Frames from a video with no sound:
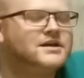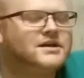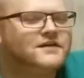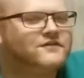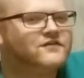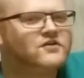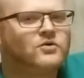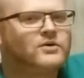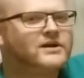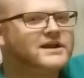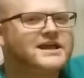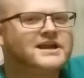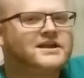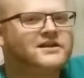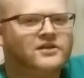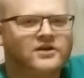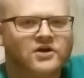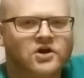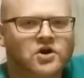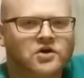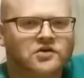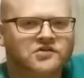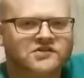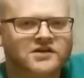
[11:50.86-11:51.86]
if you don't want to get into
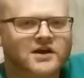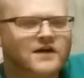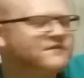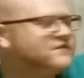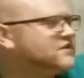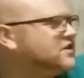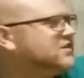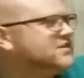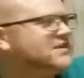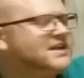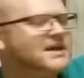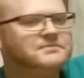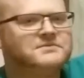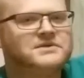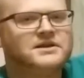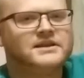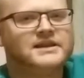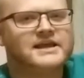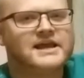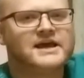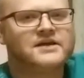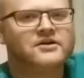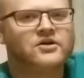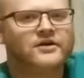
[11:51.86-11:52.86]
the nerd stuff, just skip to
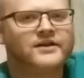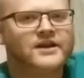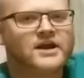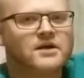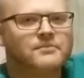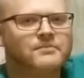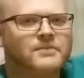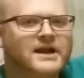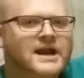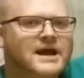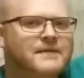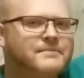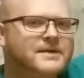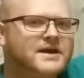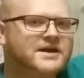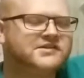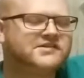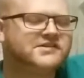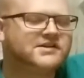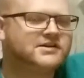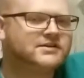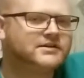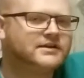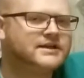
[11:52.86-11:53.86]
the end on there. But I
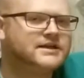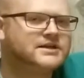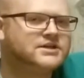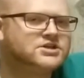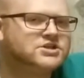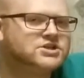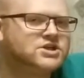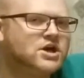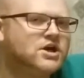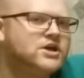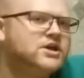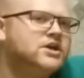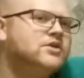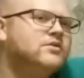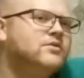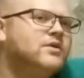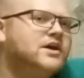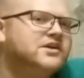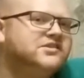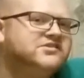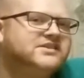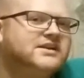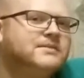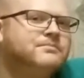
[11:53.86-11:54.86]
basically show you
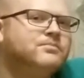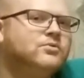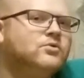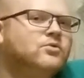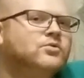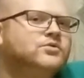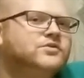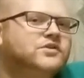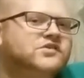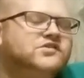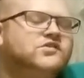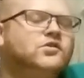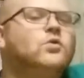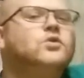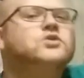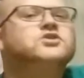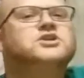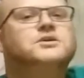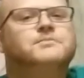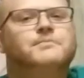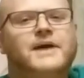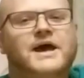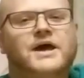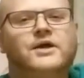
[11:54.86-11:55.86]
a simple
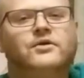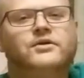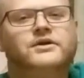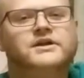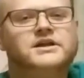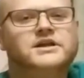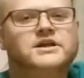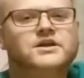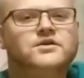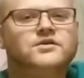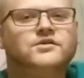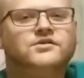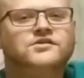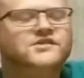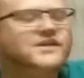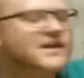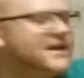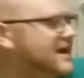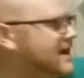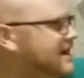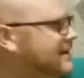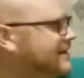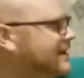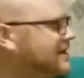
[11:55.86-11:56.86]
distortion pedal to use
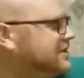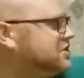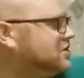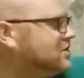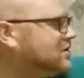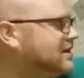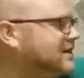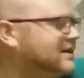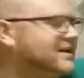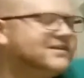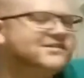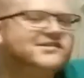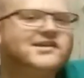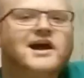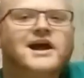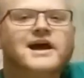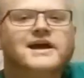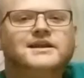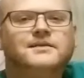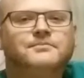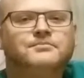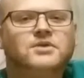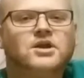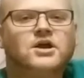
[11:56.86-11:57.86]
that you can
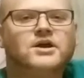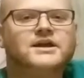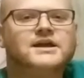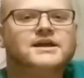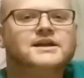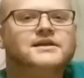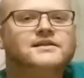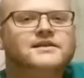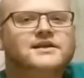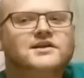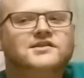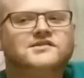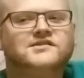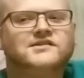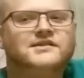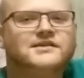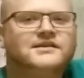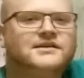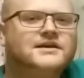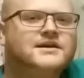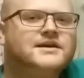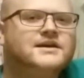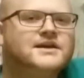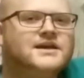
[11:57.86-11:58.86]
design to plug into these.
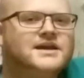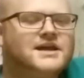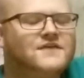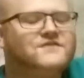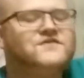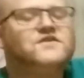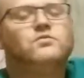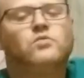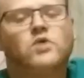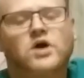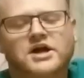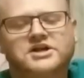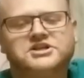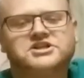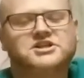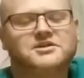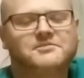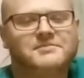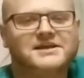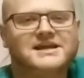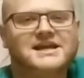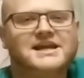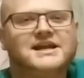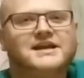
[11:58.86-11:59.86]
And if you watch
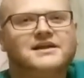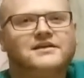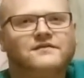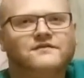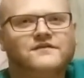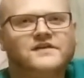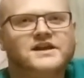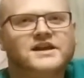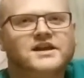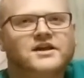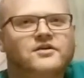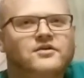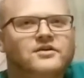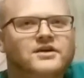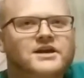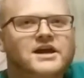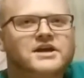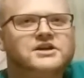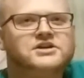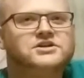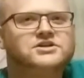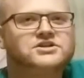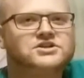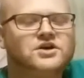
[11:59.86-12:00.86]
the beginning of the video, it
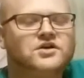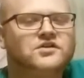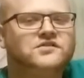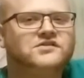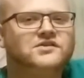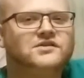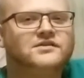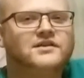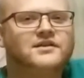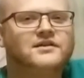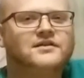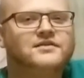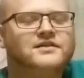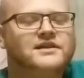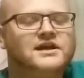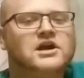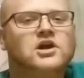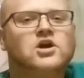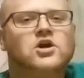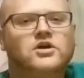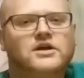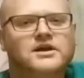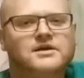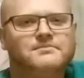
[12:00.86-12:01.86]
kind of shows you the
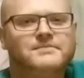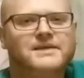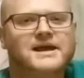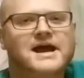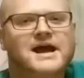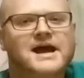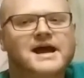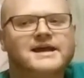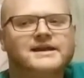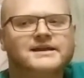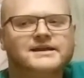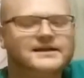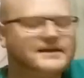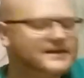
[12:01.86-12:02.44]
theory behind